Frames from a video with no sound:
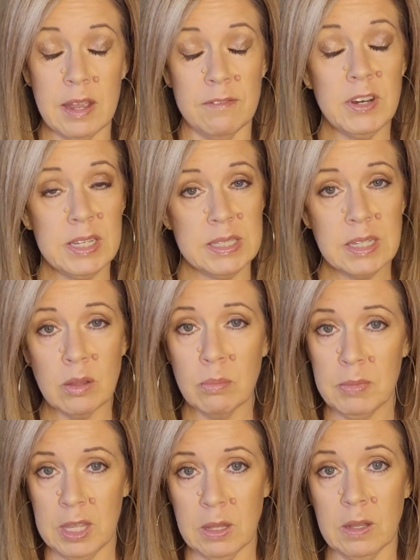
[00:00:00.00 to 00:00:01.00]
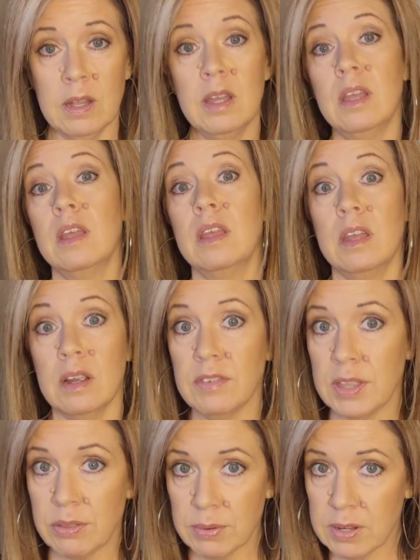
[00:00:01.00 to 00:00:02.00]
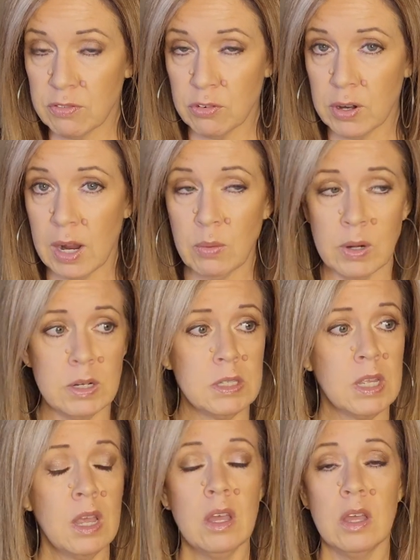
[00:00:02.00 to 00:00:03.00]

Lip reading: every single meal, every 3 to 4 hours,